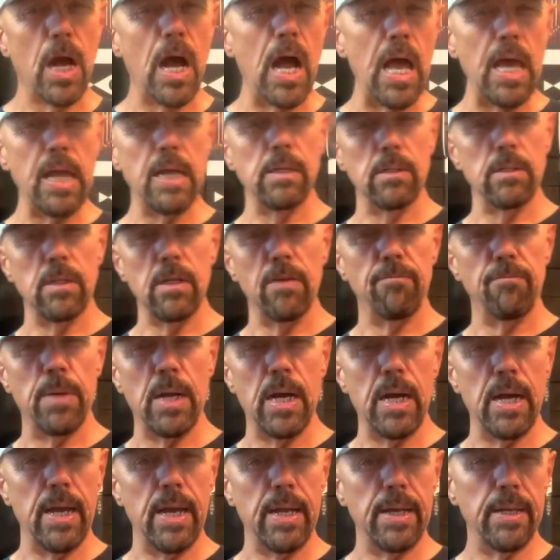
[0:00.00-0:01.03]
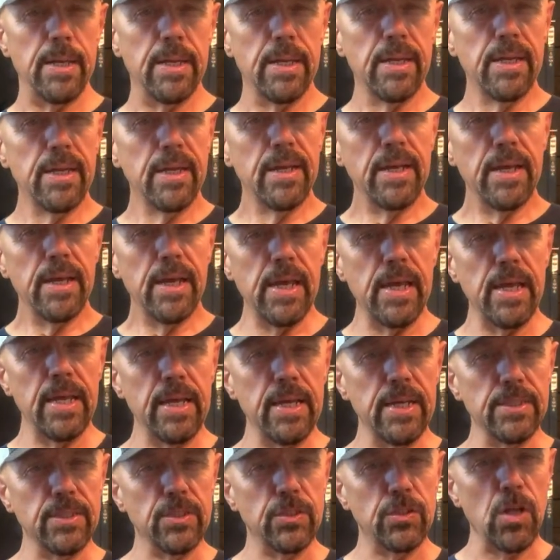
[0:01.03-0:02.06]
idol of mine. He
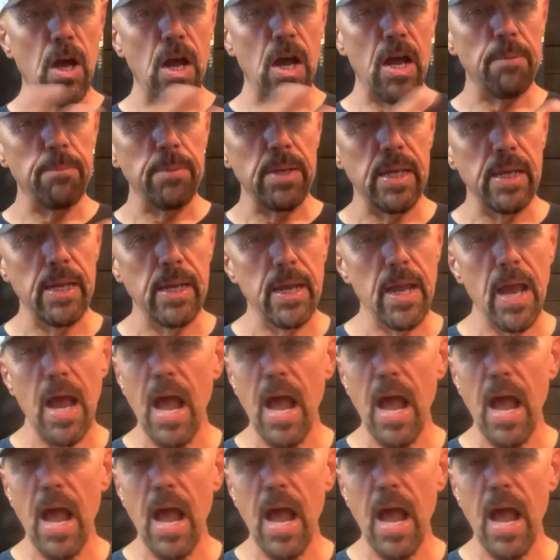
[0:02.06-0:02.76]
has taught me